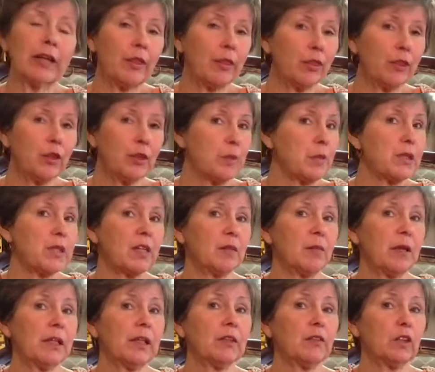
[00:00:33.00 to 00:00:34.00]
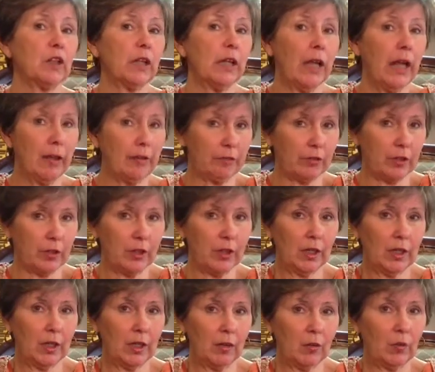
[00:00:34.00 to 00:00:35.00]
had 30% of my liver left
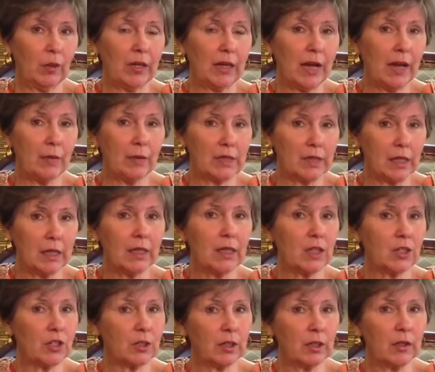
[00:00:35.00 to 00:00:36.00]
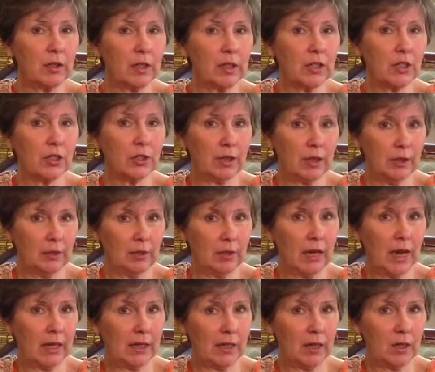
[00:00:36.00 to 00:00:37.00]
when I was initially
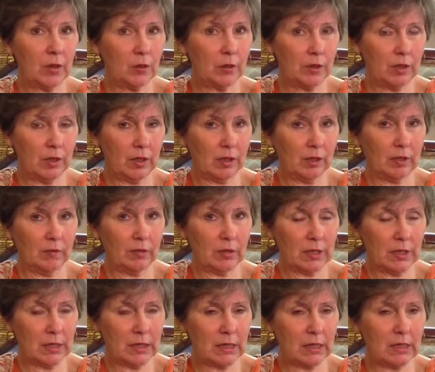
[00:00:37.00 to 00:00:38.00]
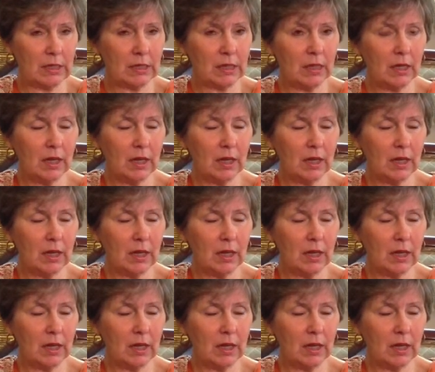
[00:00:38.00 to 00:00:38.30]
diagnosed with the liver disease.